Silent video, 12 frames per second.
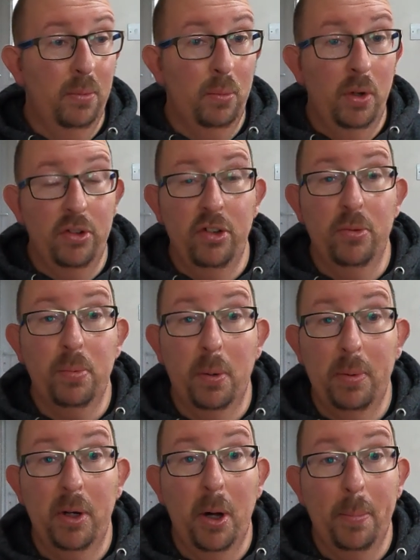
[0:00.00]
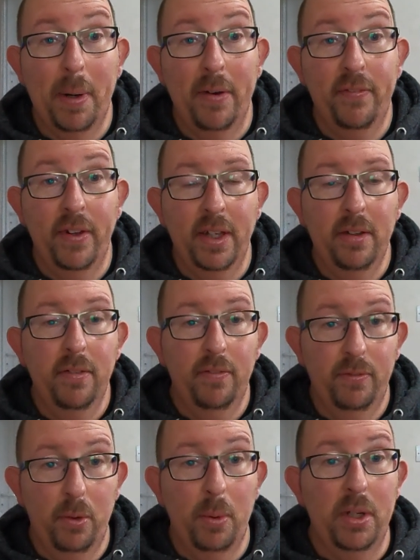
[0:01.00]
which is probably not a bad thing
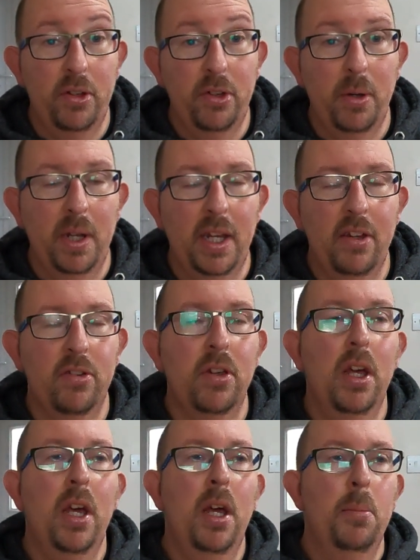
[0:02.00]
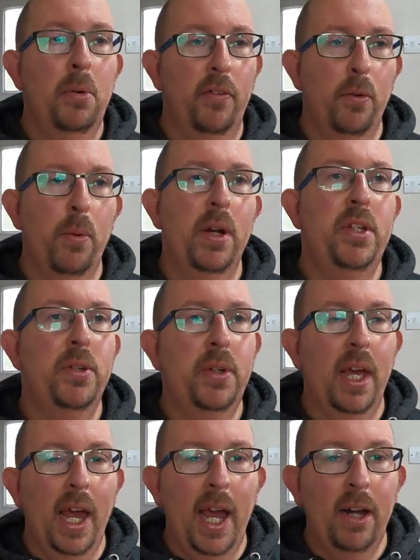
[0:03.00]
for when you're doing this. But for when you
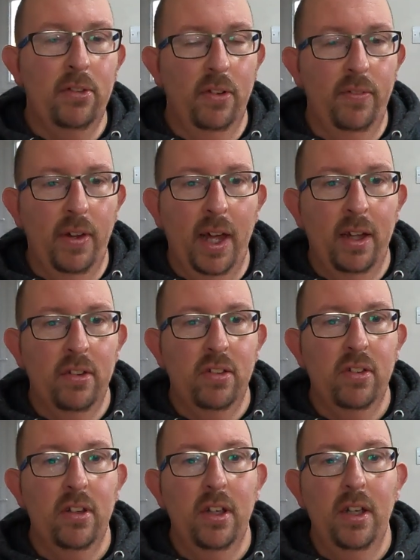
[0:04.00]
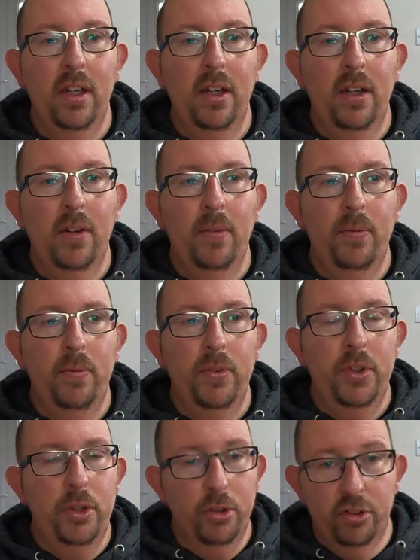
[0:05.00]
get out of that,
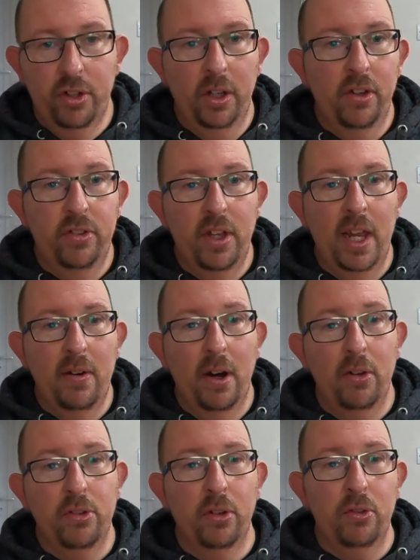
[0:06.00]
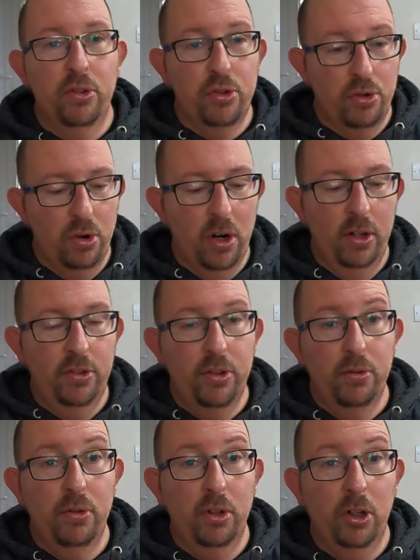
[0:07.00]
you're still at zero. So trying
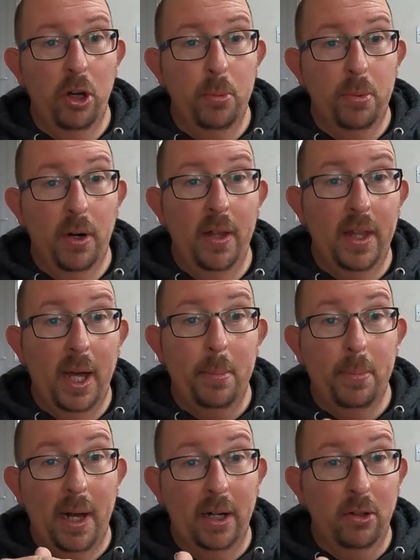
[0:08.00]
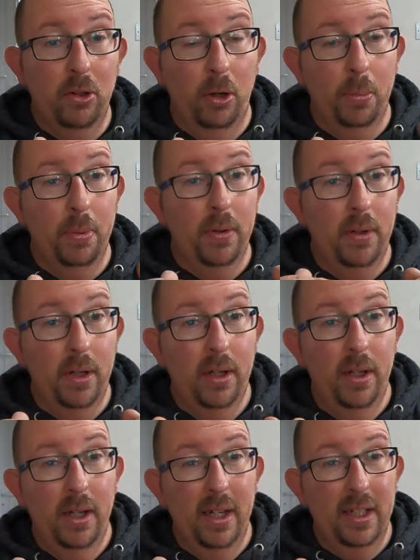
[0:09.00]
to recuperate that back up
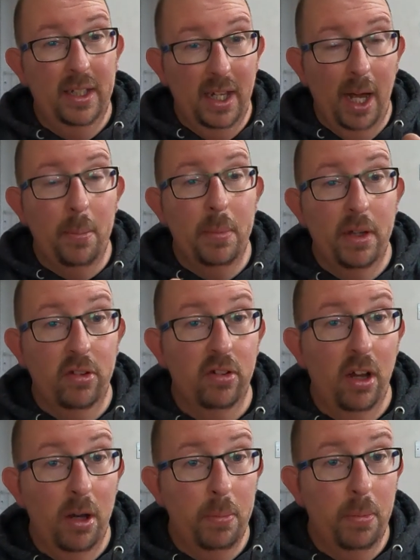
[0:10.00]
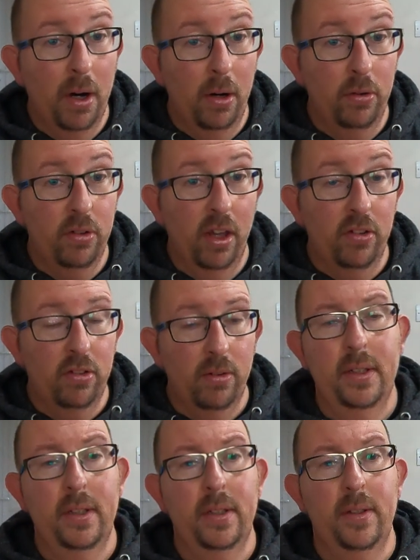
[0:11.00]
can be a slow process.
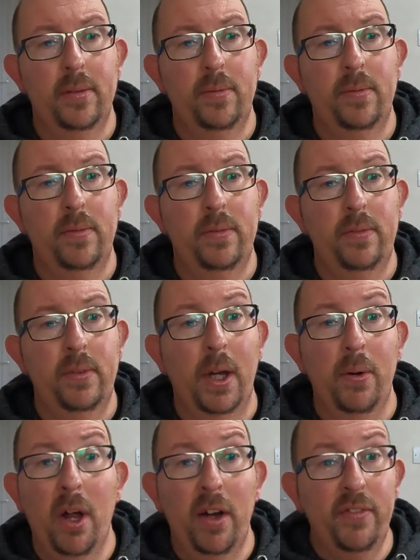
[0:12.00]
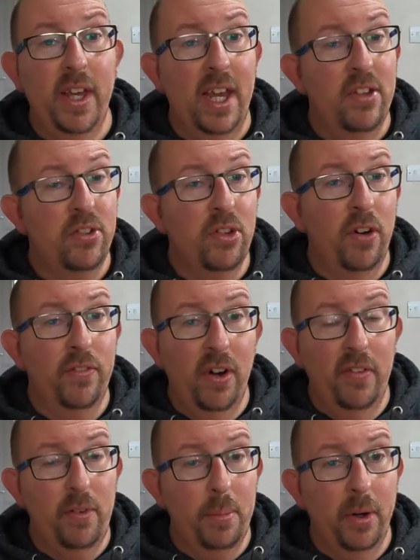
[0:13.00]
Now, an IVA is not for
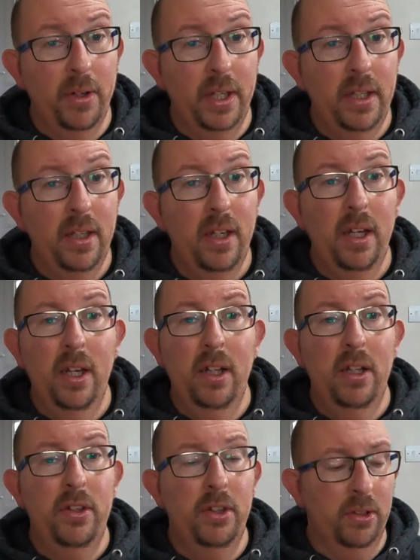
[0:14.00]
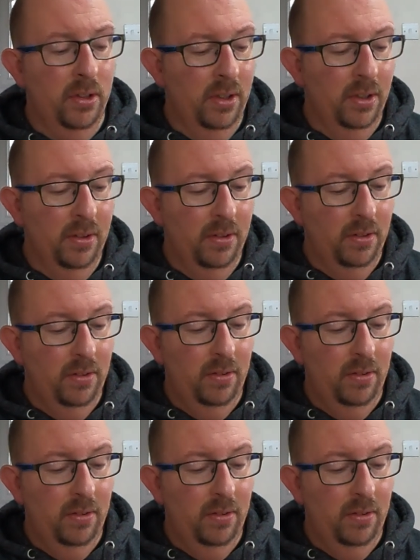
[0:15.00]
everybody. You can